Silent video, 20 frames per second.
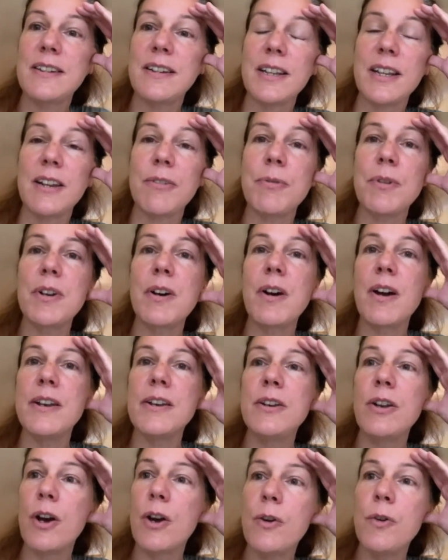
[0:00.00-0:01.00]
easily.
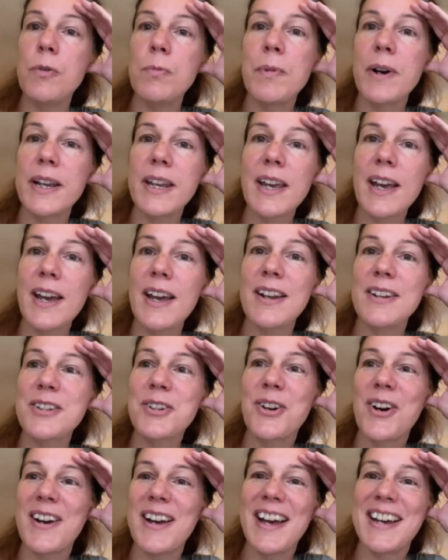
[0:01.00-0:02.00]
I mean, I know my
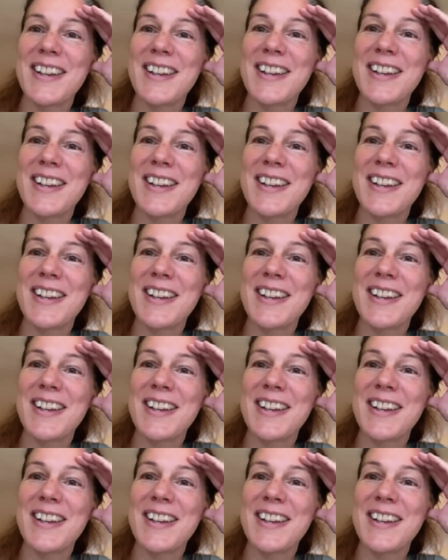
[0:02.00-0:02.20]
cat